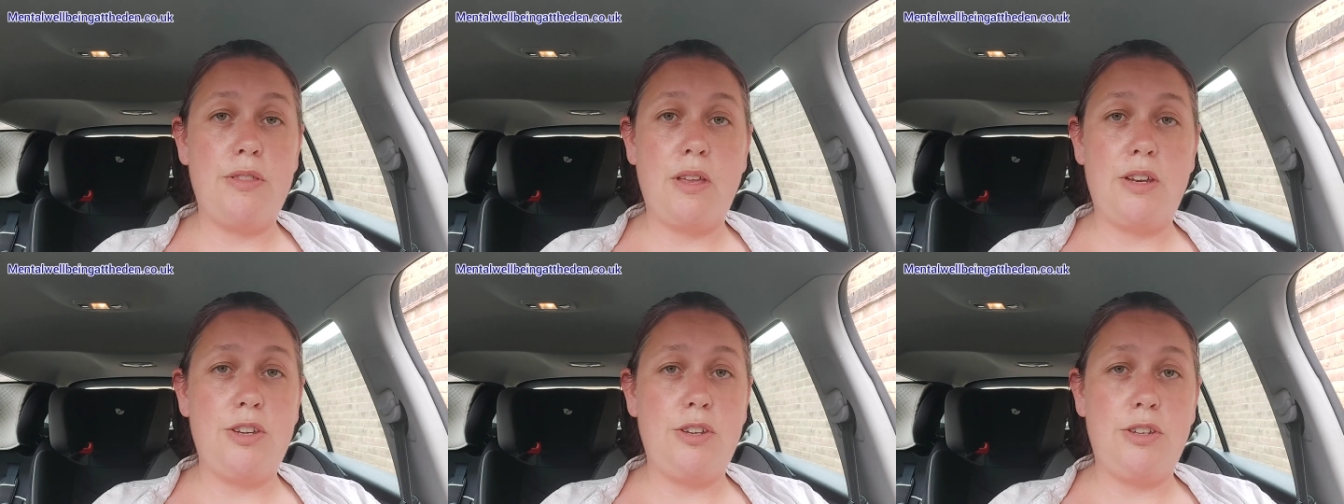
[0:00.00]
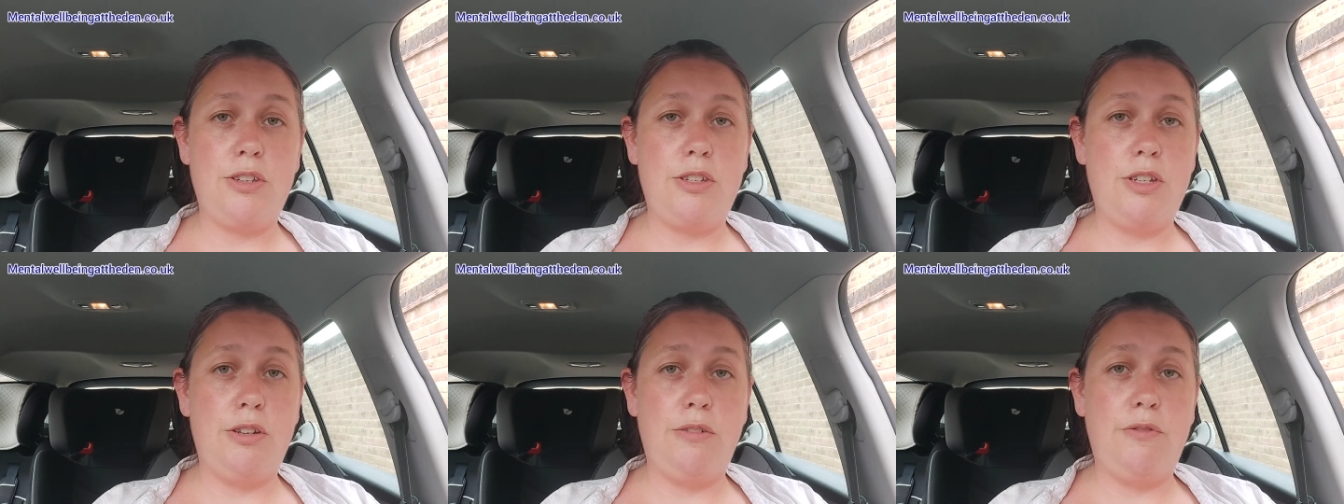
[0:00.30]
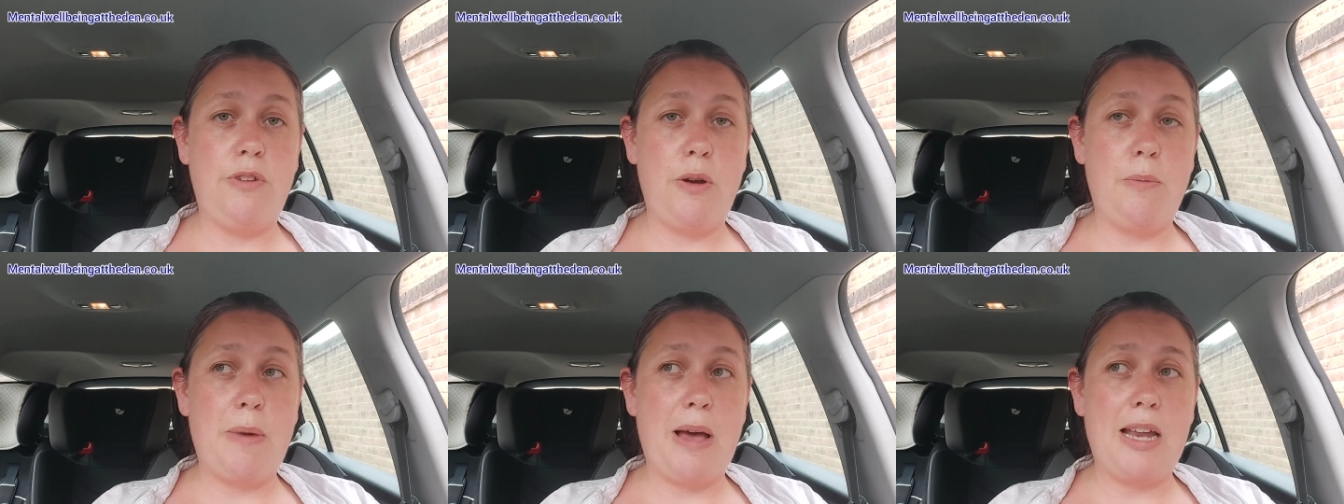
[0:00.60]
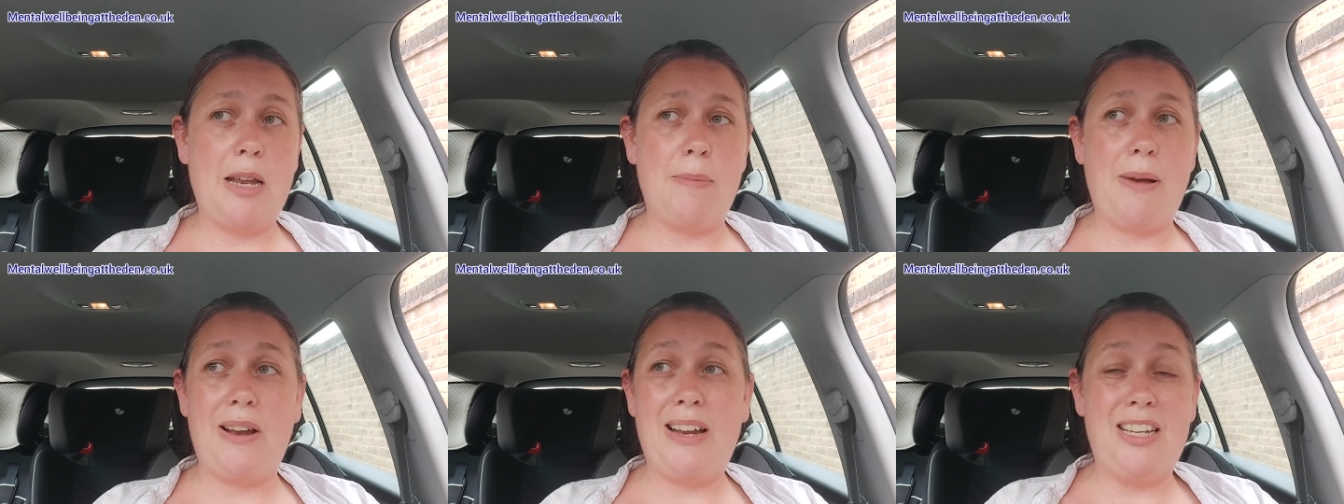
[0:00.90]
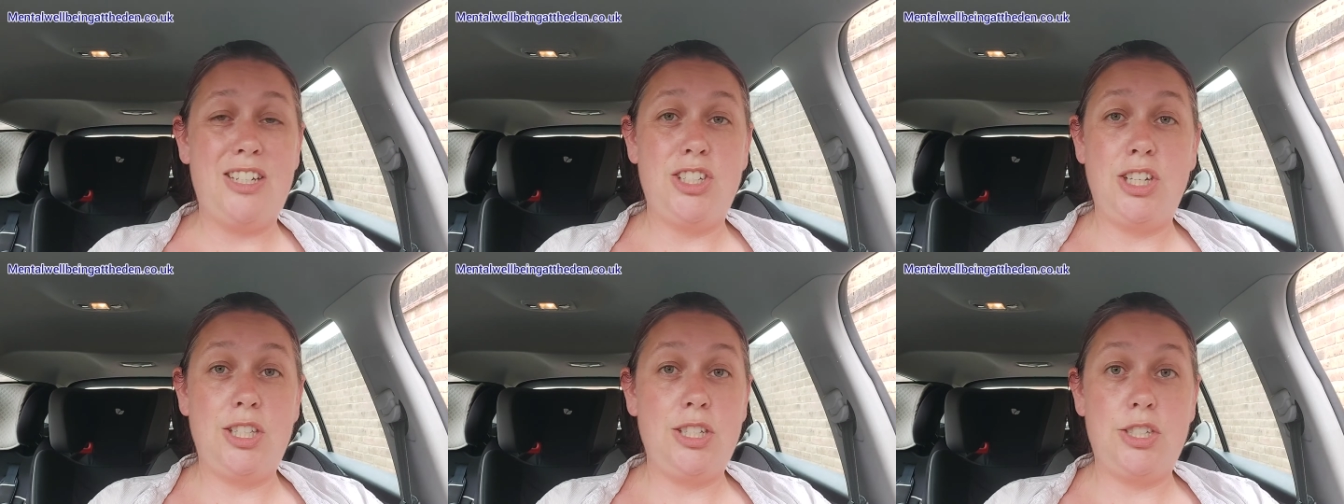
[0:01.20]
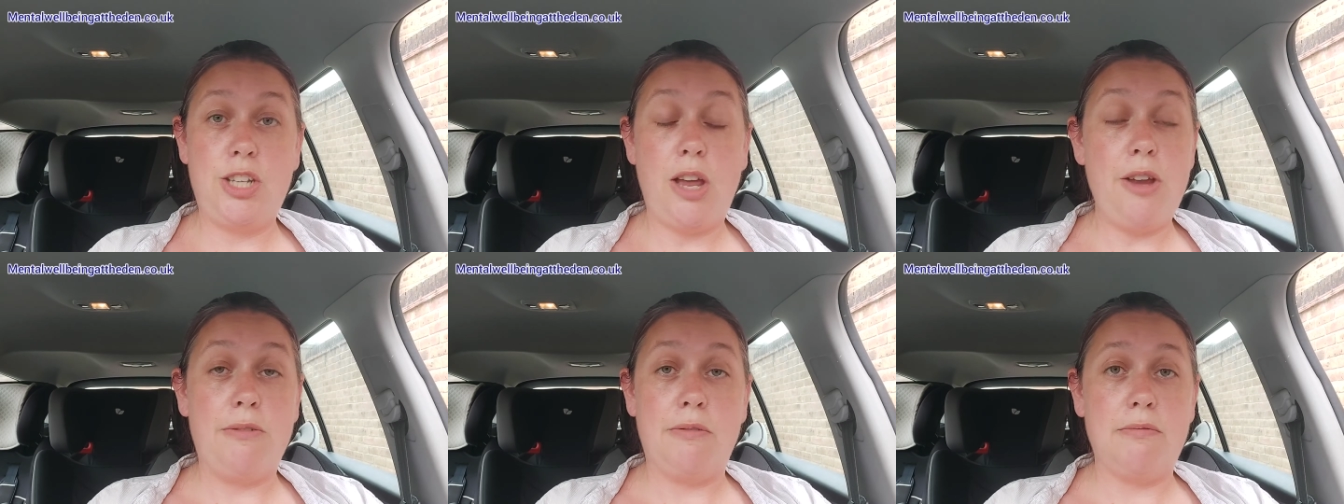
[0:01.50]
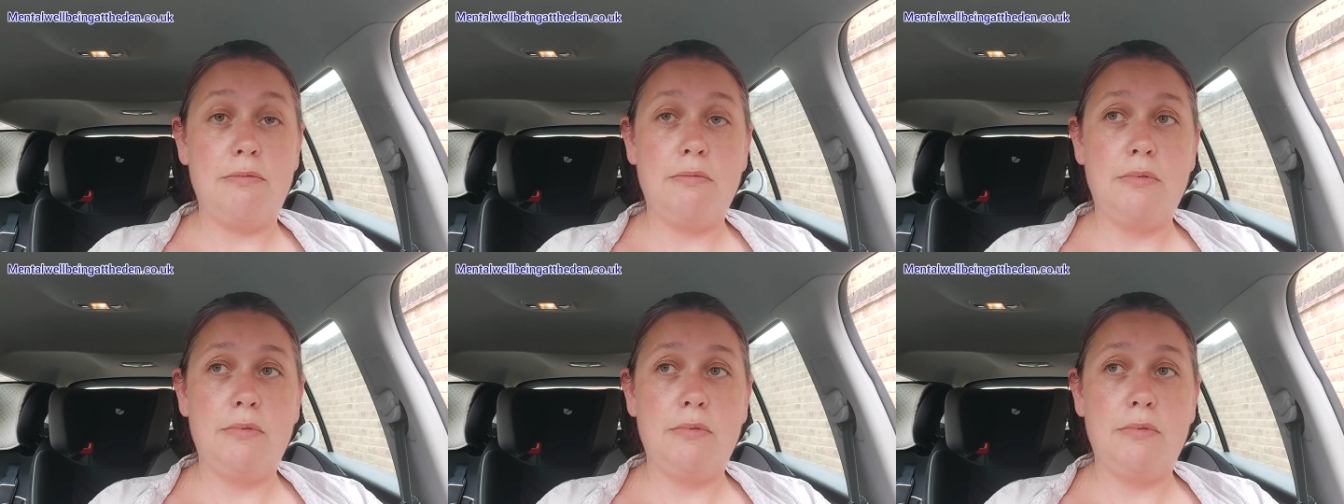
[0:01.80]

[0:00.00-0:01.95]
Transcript: then you feel bad about it. Just don't.